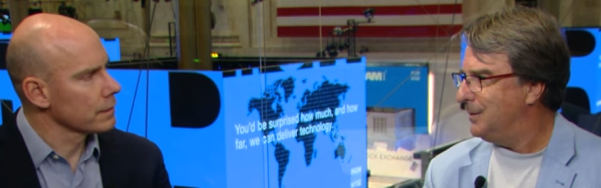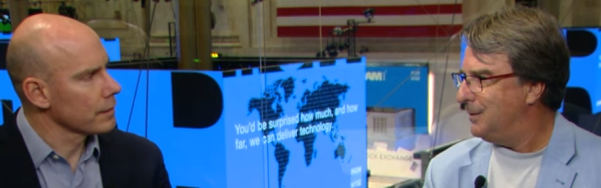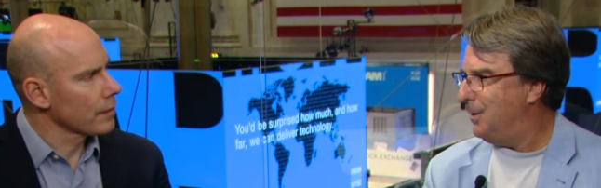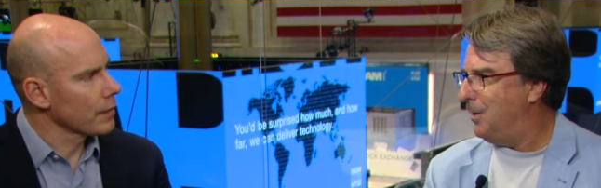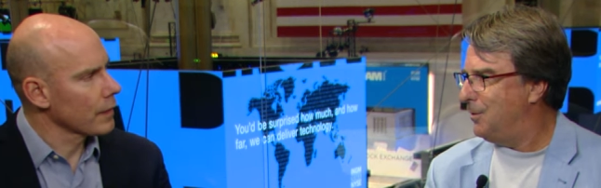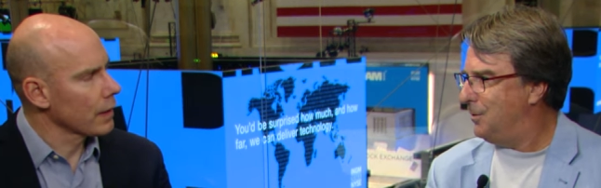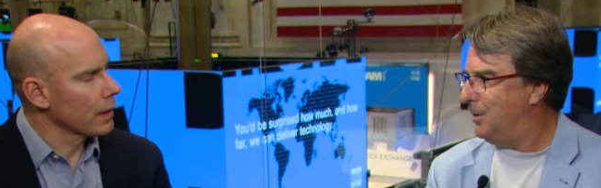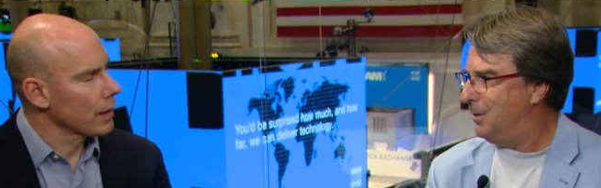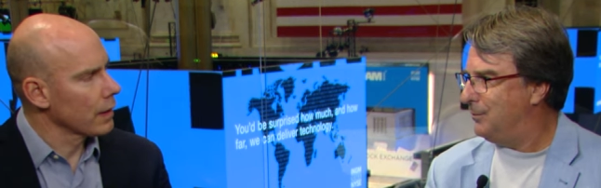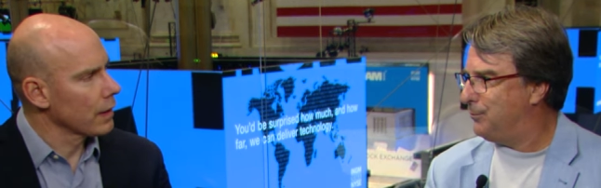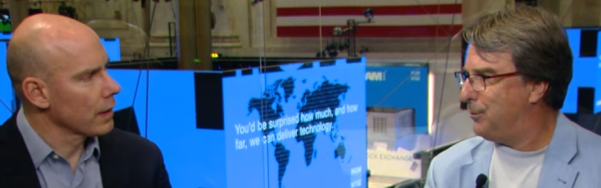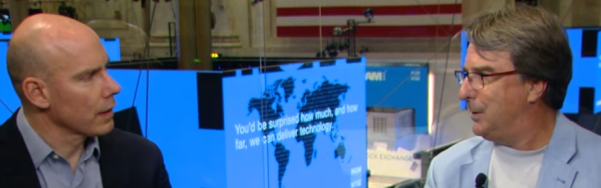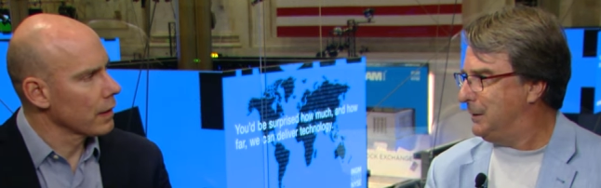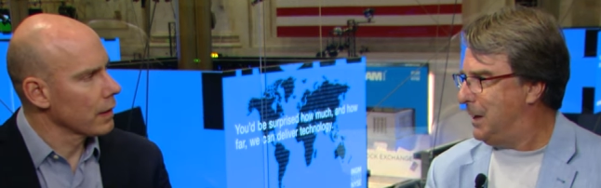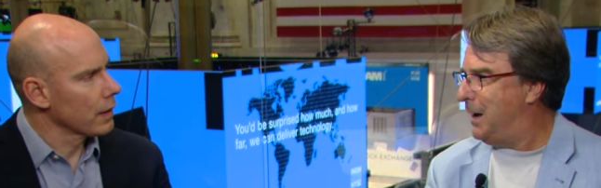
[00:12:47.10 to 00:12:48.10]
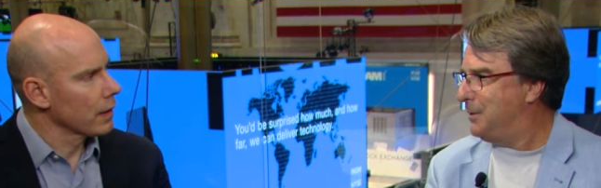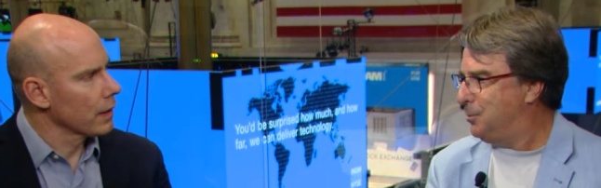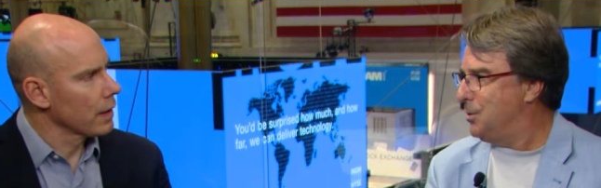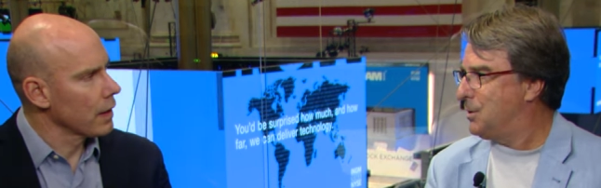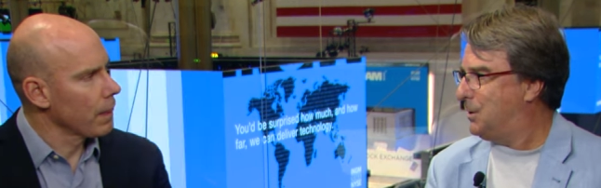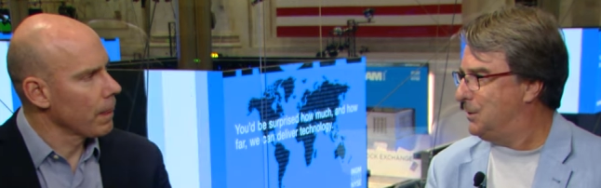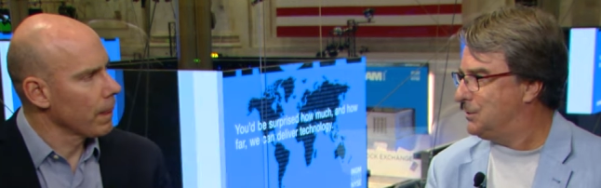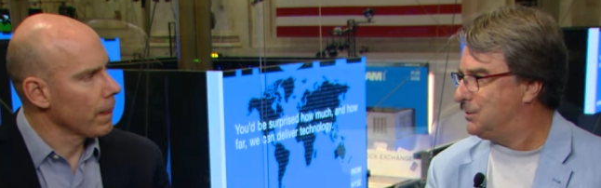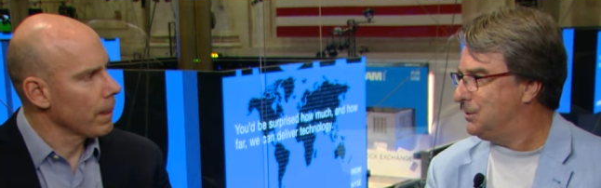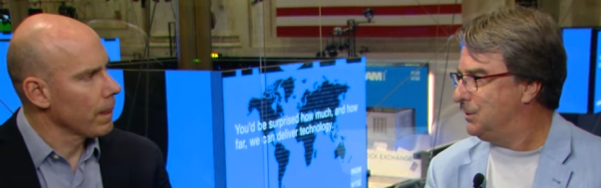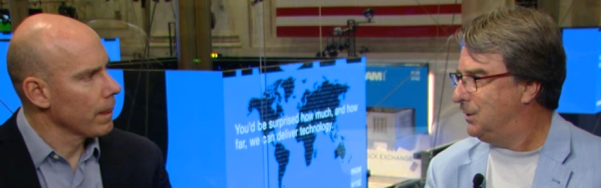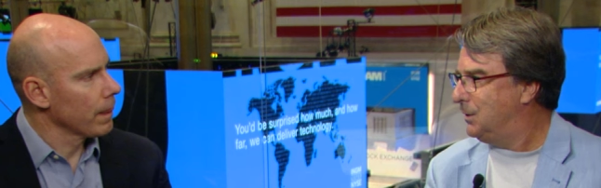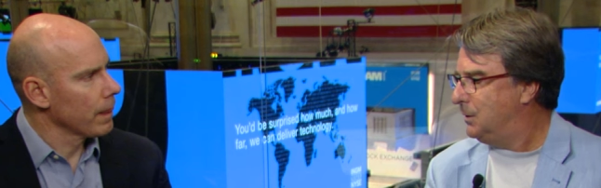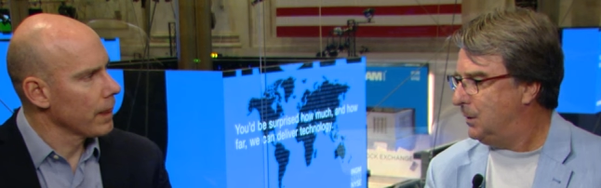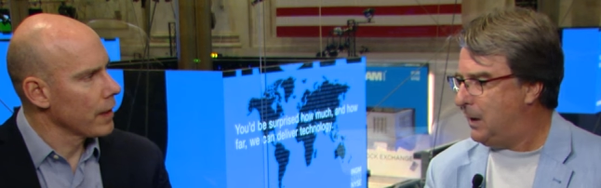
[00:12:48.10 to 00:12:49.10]
Speaker 1: are the frontline workers.
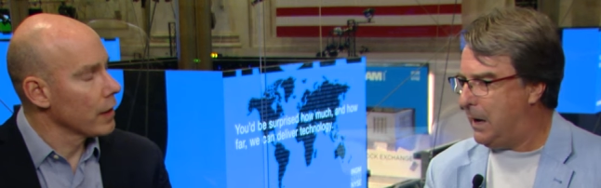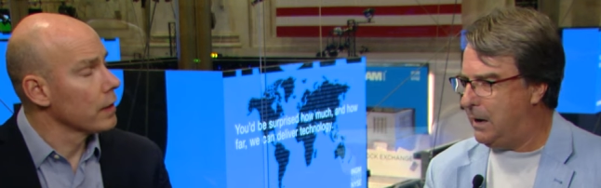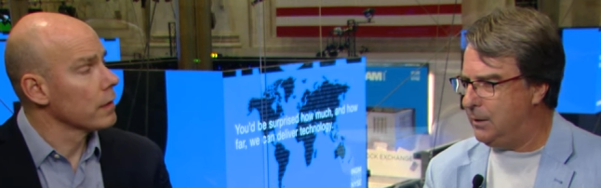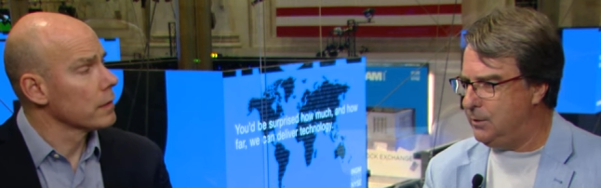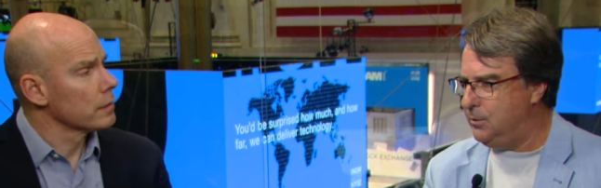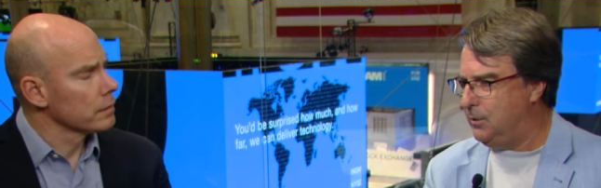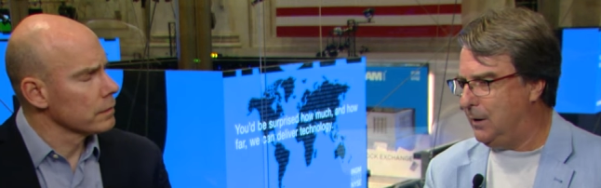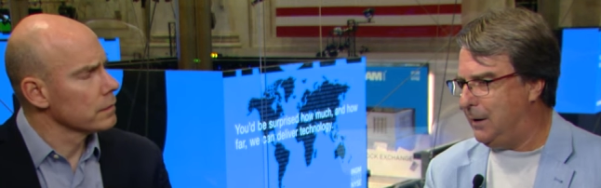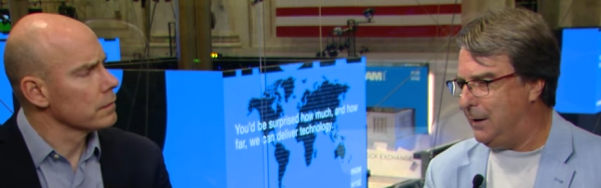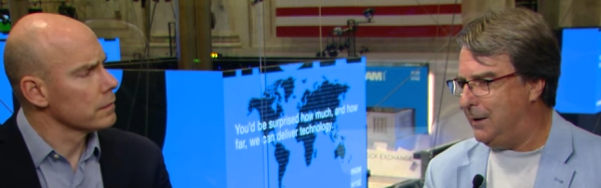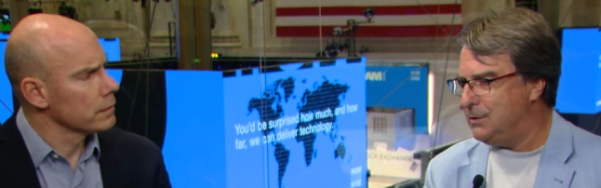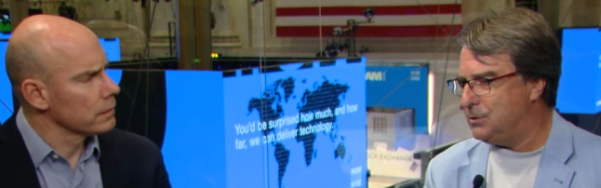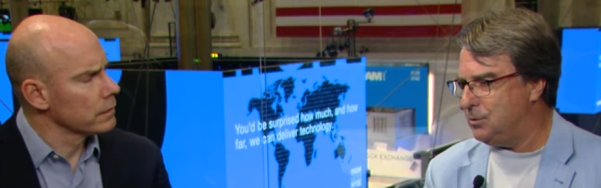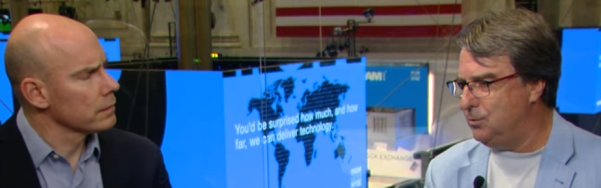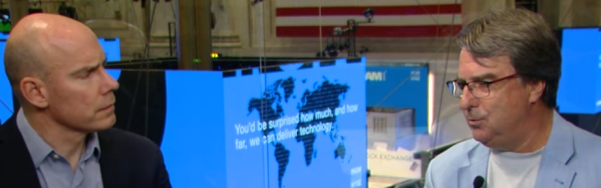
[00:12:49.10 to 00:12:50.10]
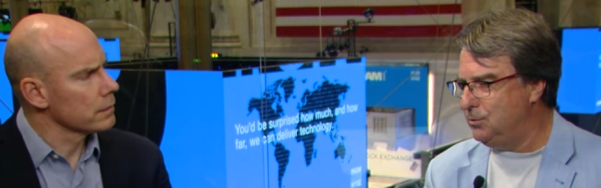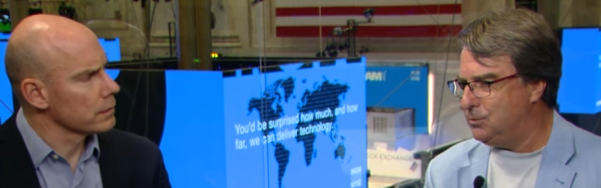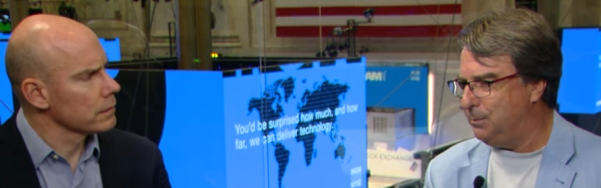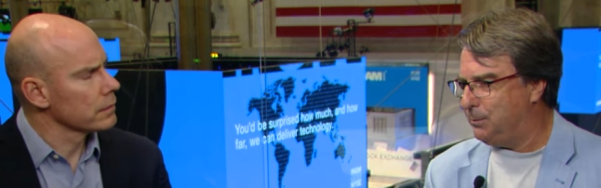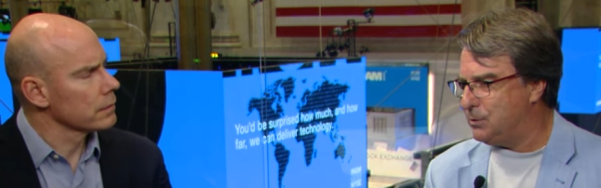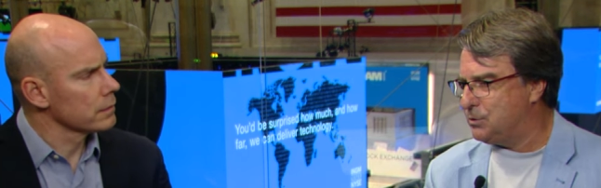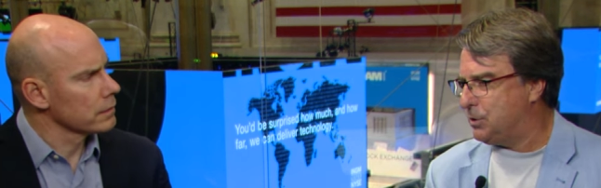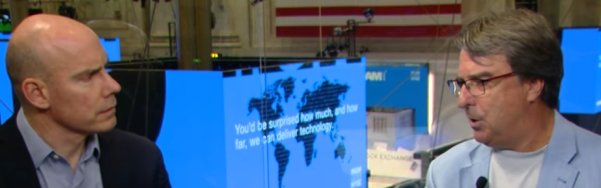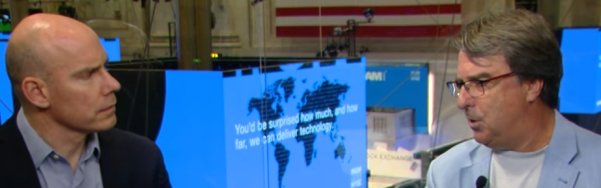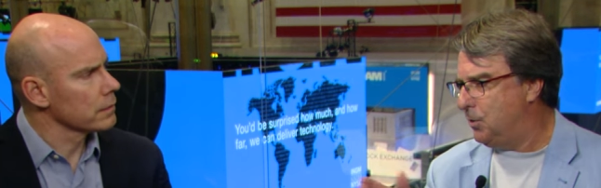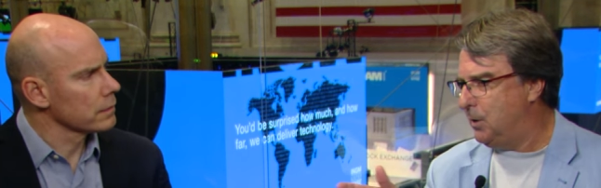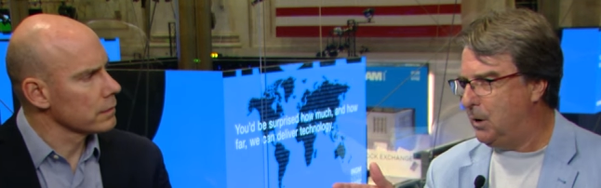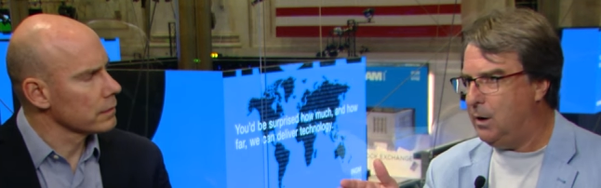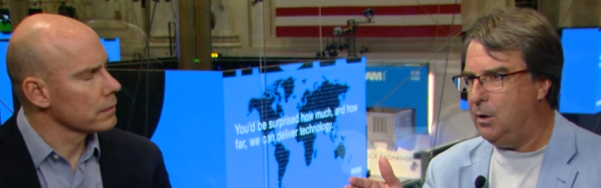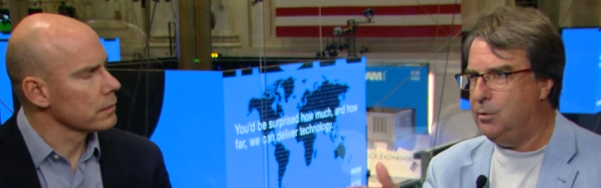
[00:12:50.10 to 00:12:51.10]
How do you guys, who's the
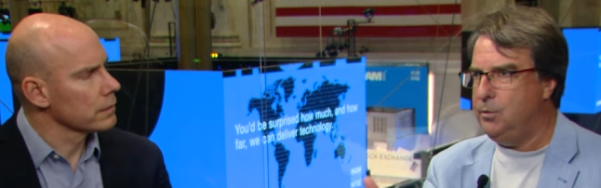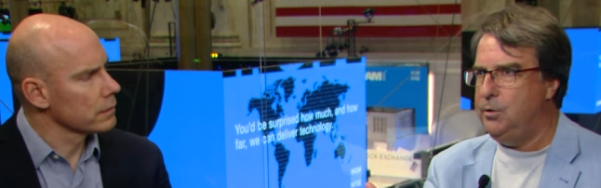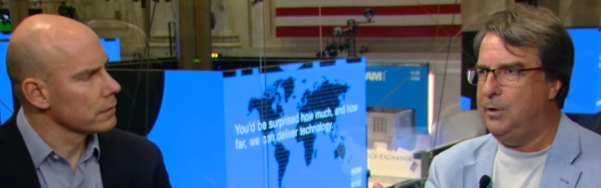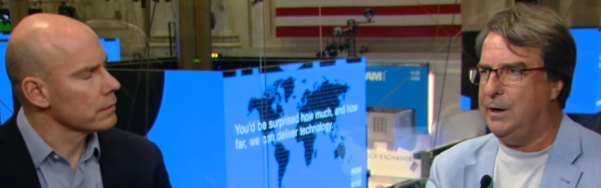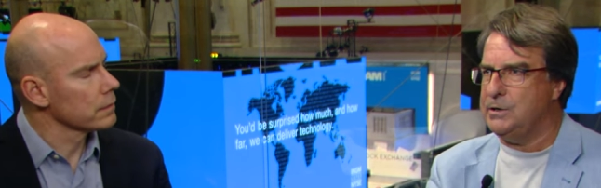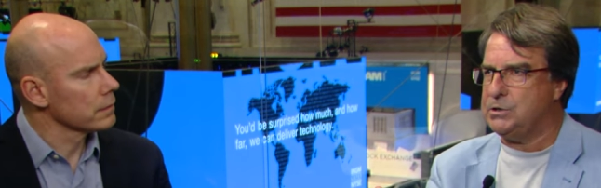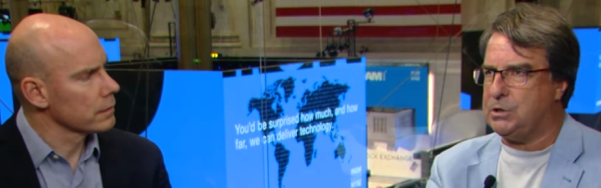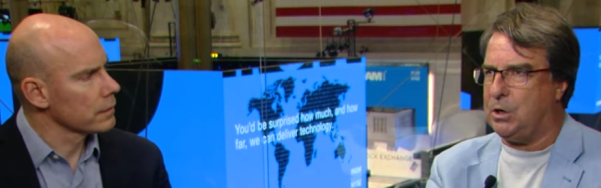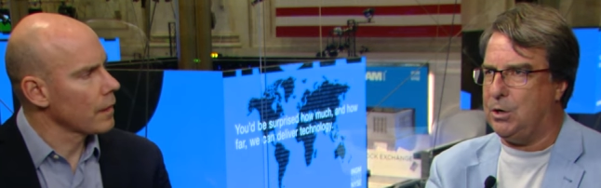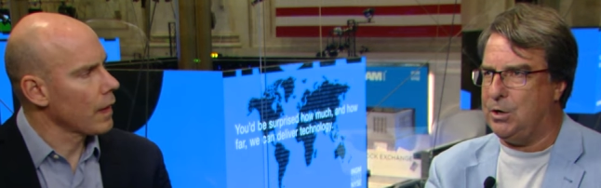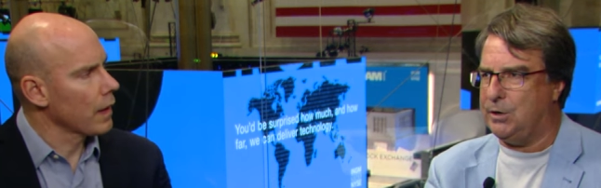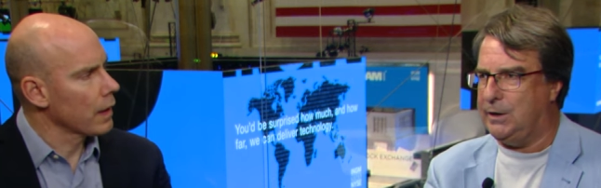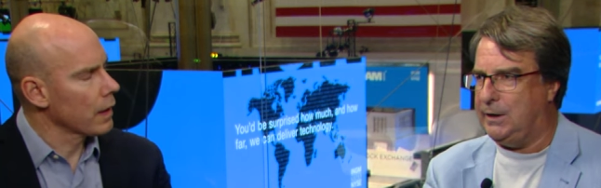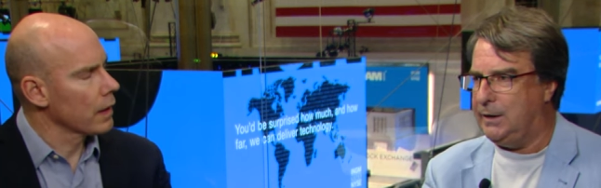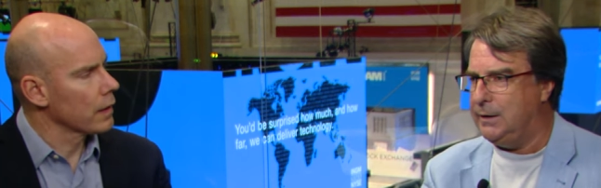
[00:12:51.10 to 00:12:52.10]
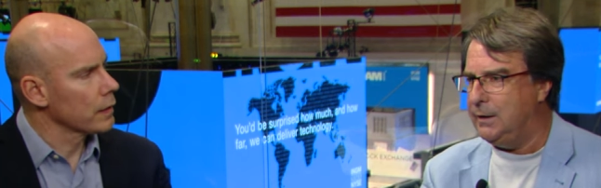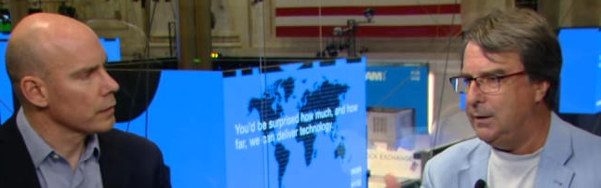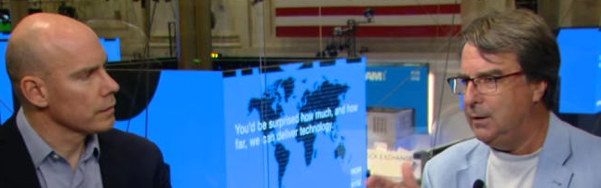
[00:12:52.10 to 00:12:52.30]
persona, who do you guys target